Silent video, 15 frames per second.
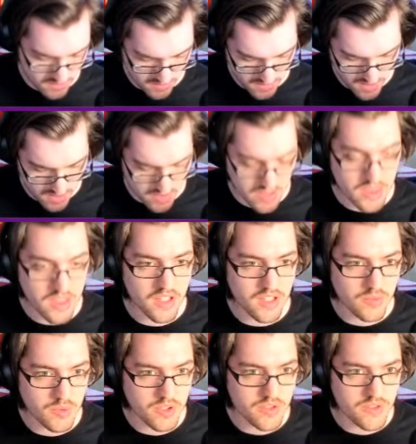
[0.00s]
I think
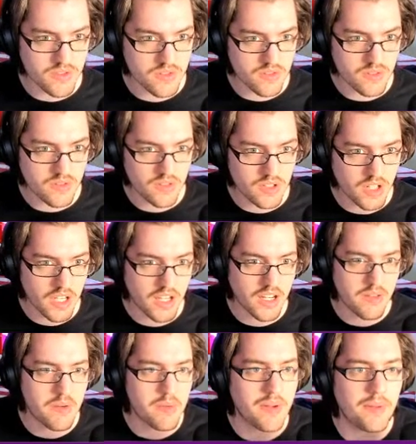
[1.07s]
it was okay.
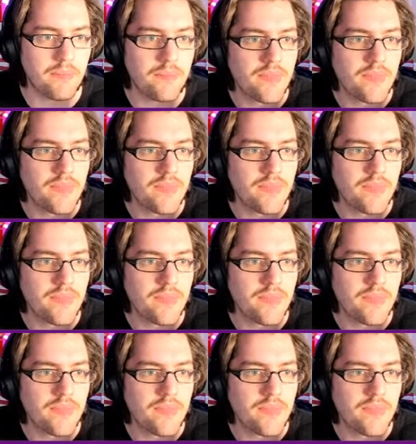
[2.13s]
Never mind.